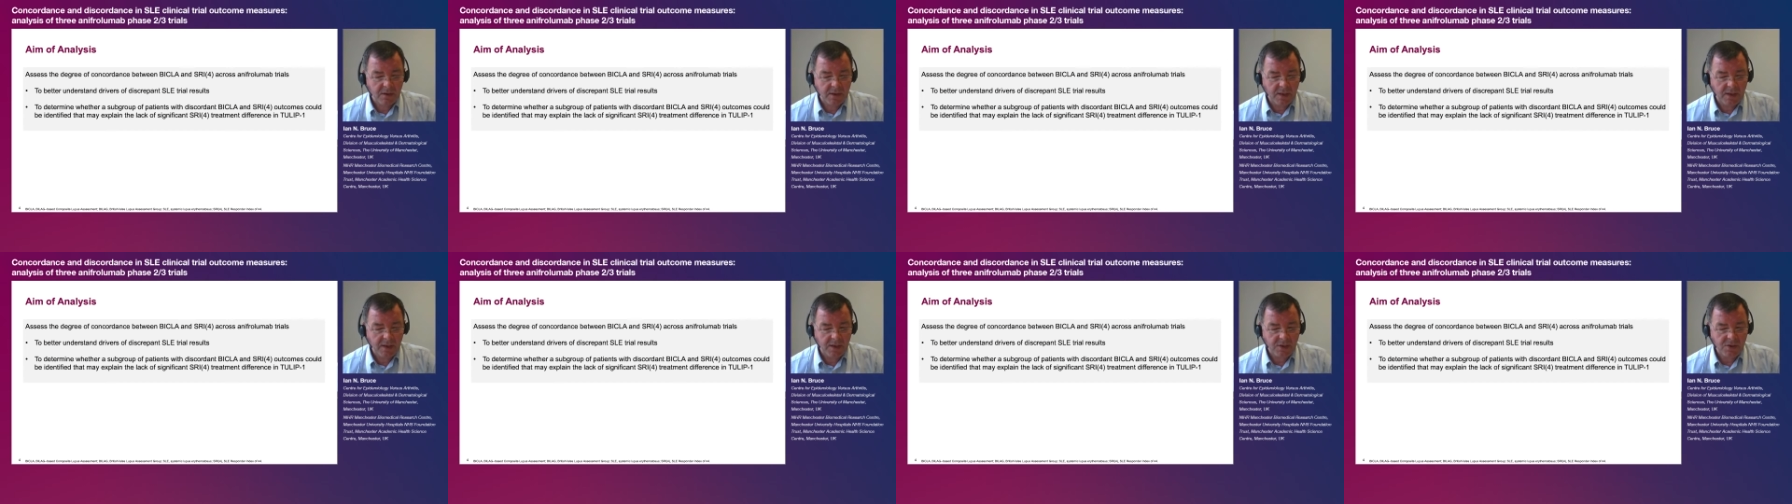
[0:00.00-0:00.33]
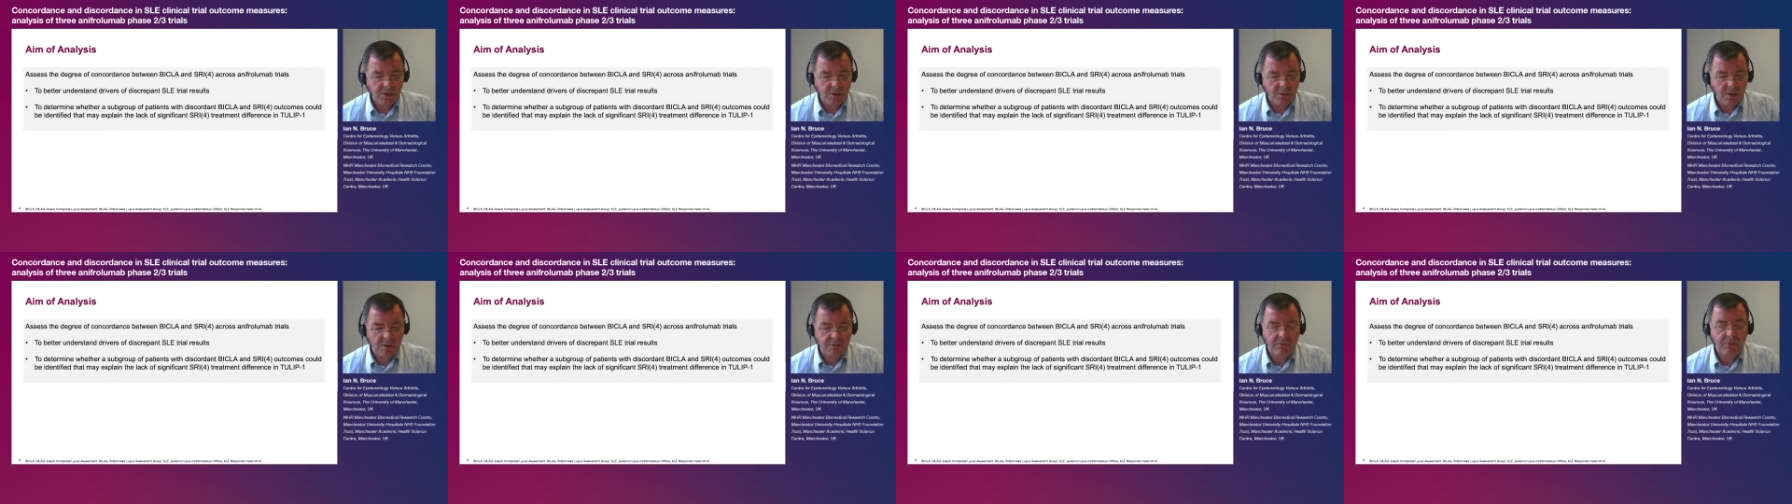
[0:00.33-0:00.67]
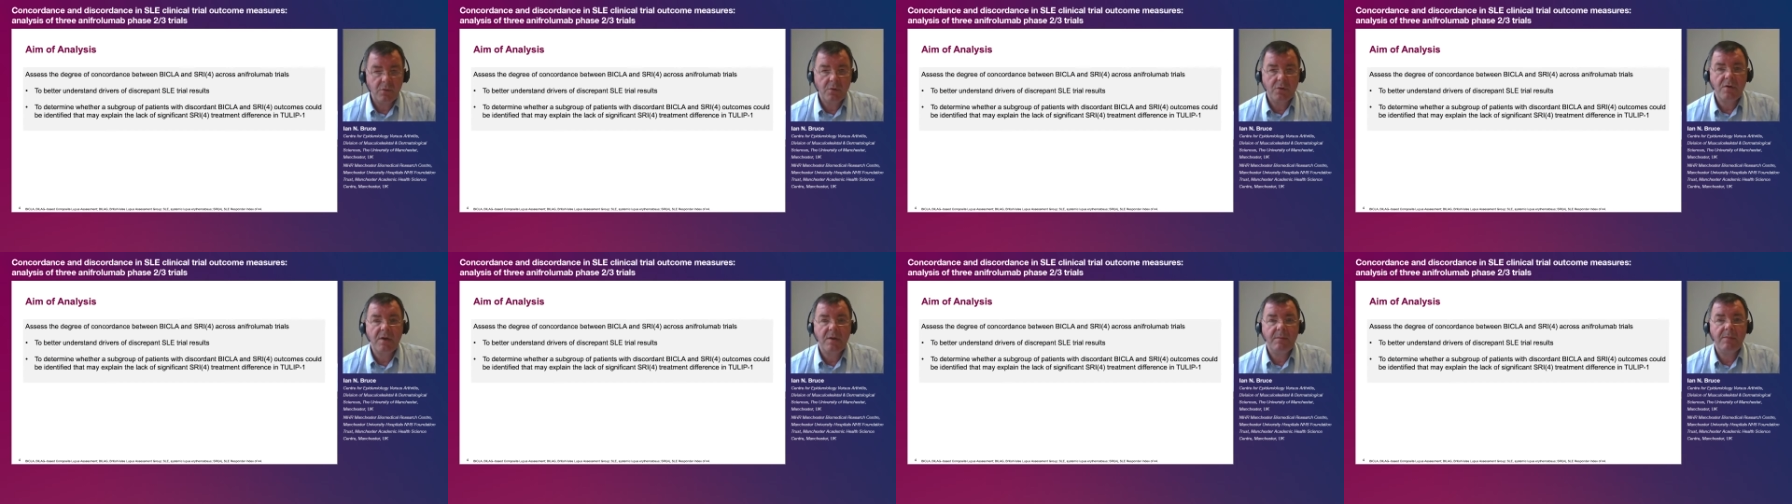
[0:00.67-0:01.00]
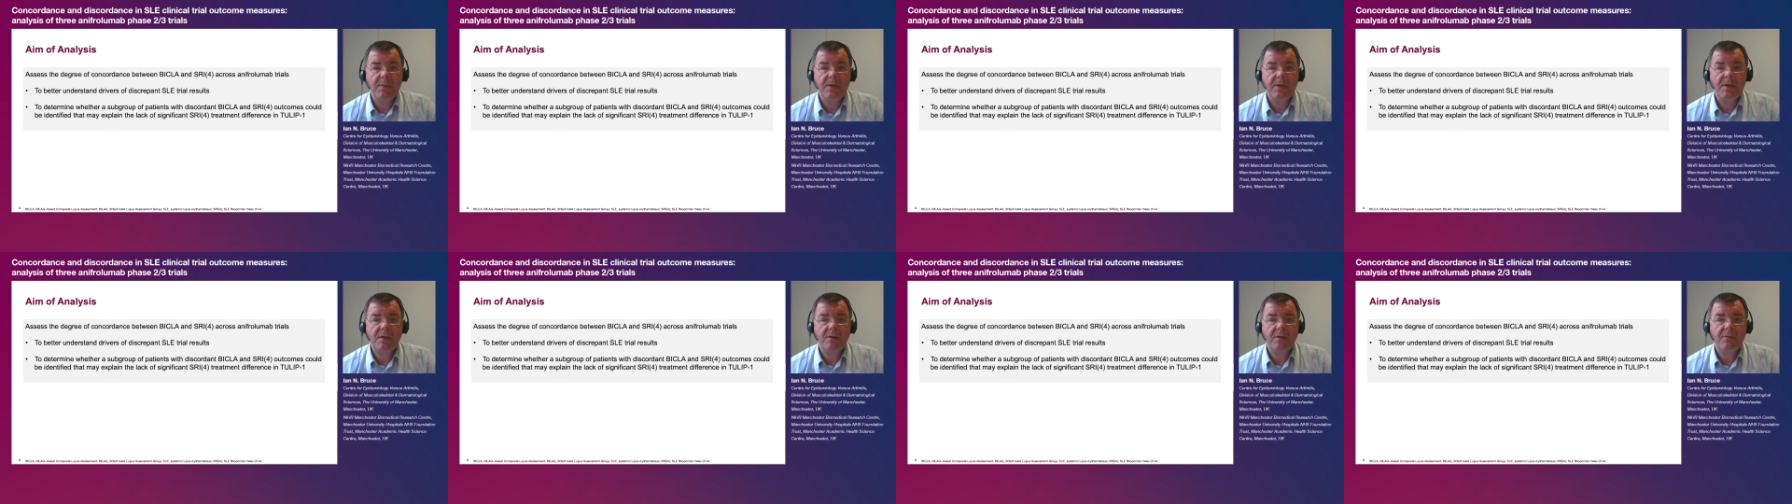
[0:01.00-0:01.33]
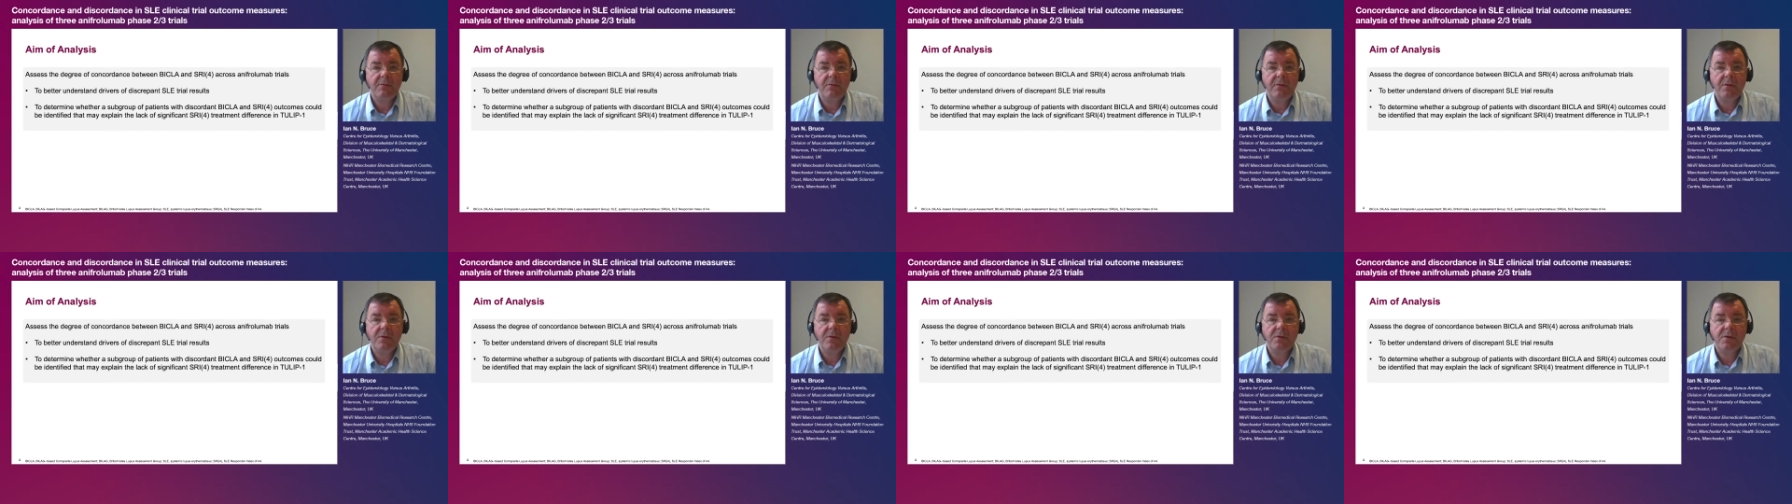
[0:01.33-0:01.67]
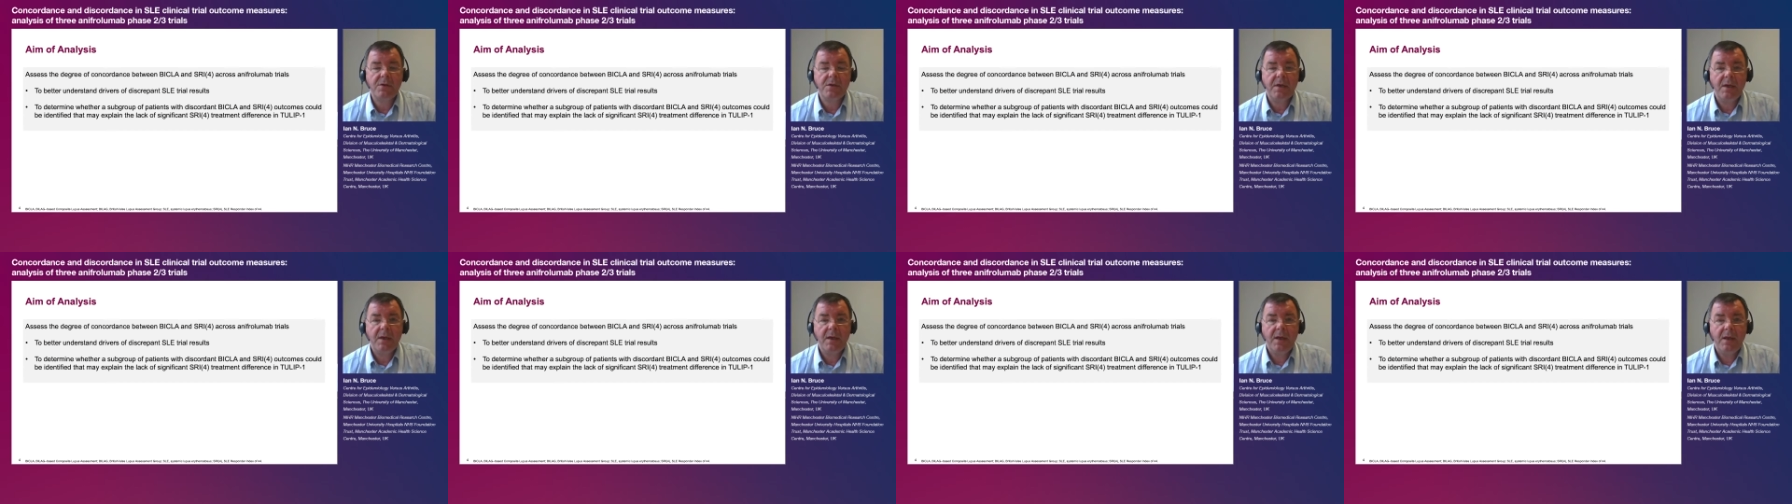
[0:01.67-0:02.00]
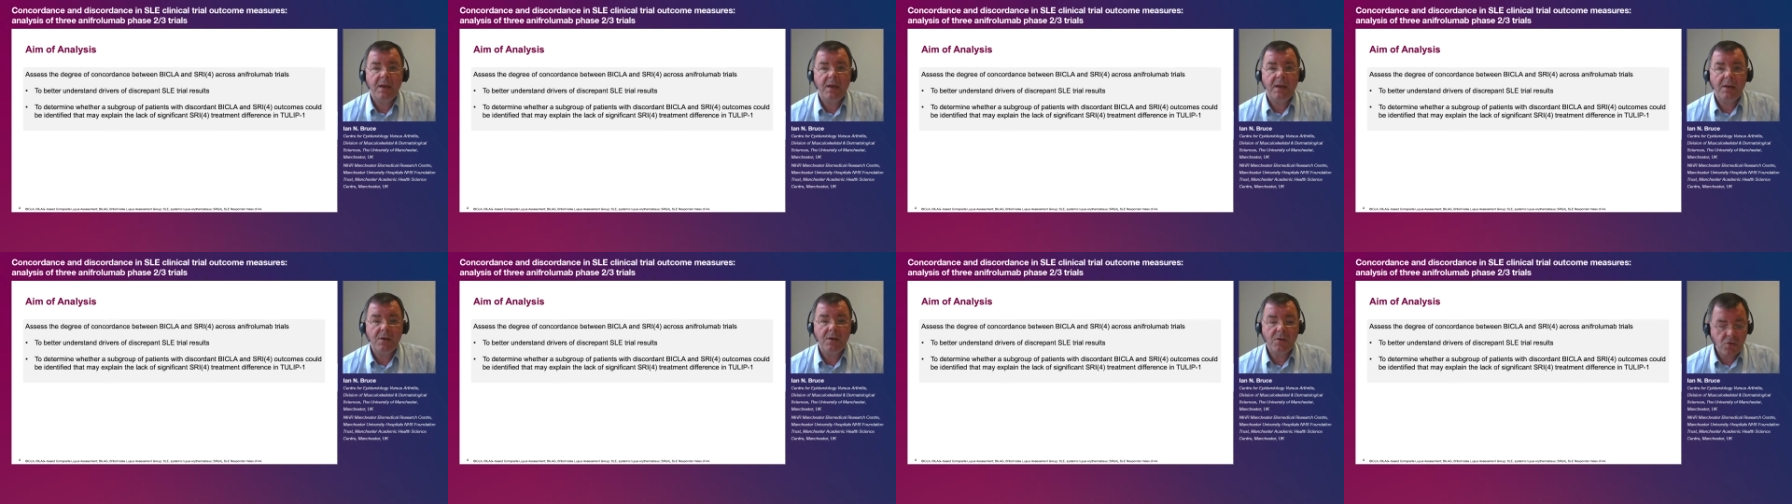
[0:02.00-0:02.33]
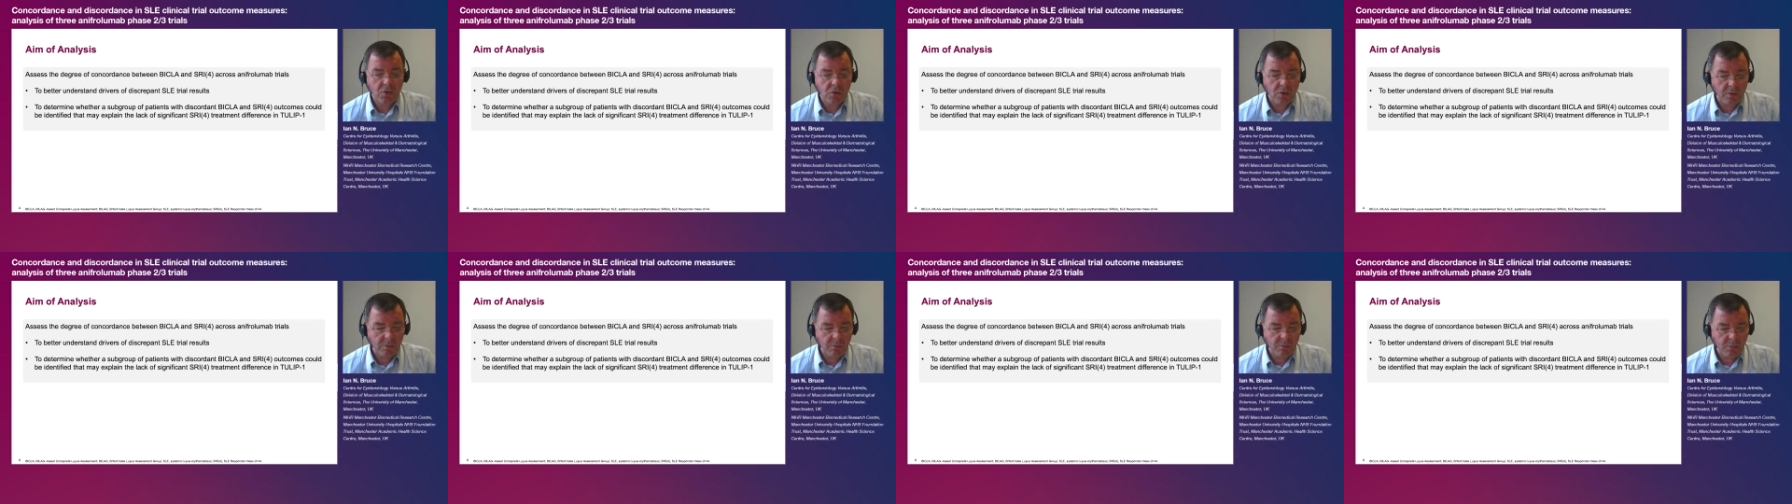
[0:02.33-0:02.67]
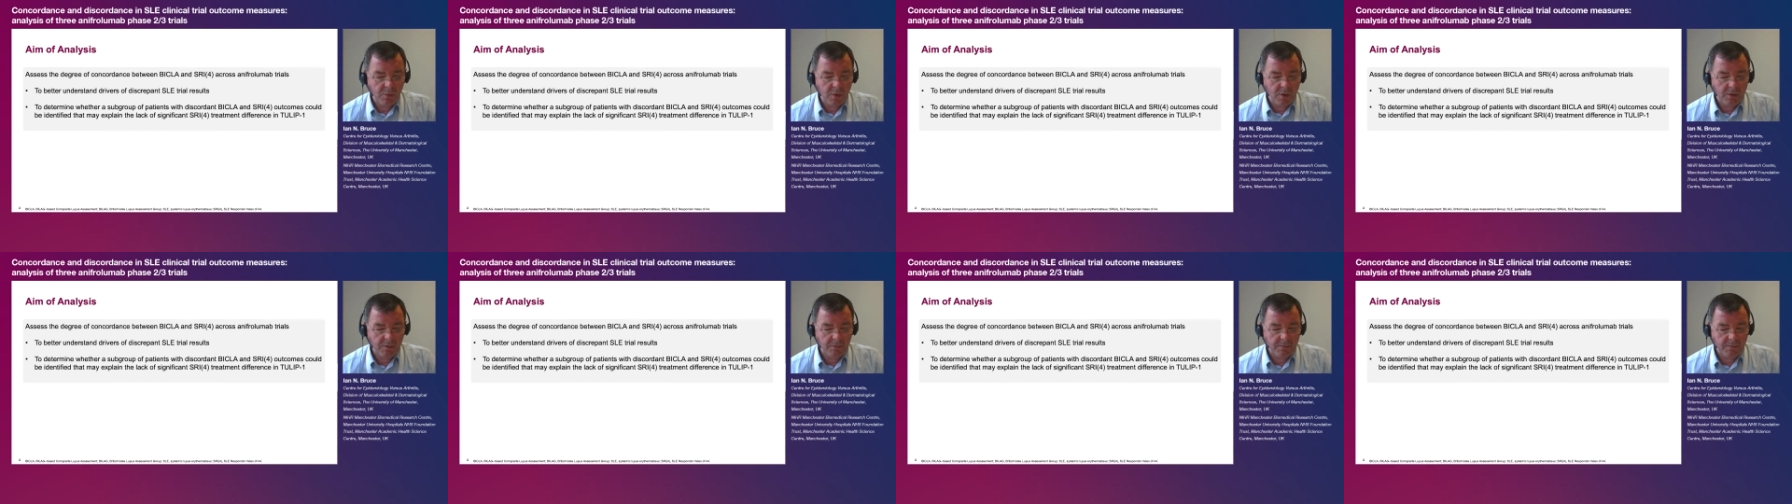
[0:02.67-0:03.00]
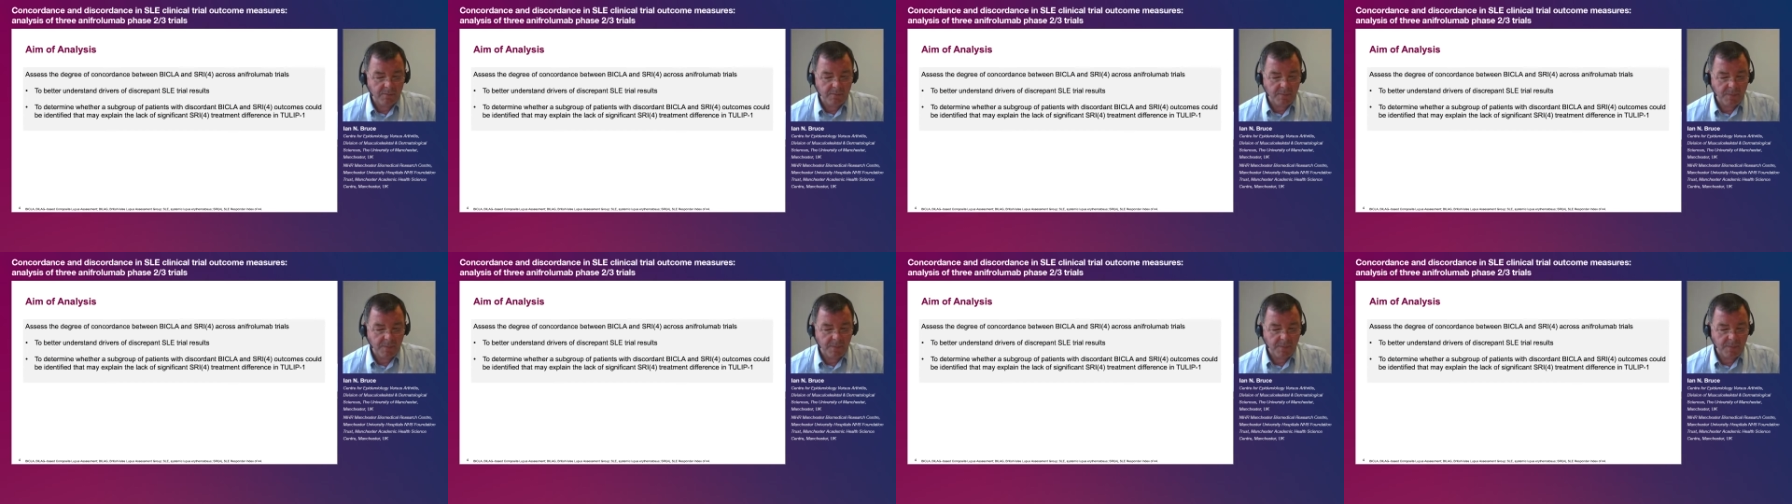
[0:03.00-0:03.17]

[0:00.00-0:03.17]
SRI4 treatment difference in TULIP-1.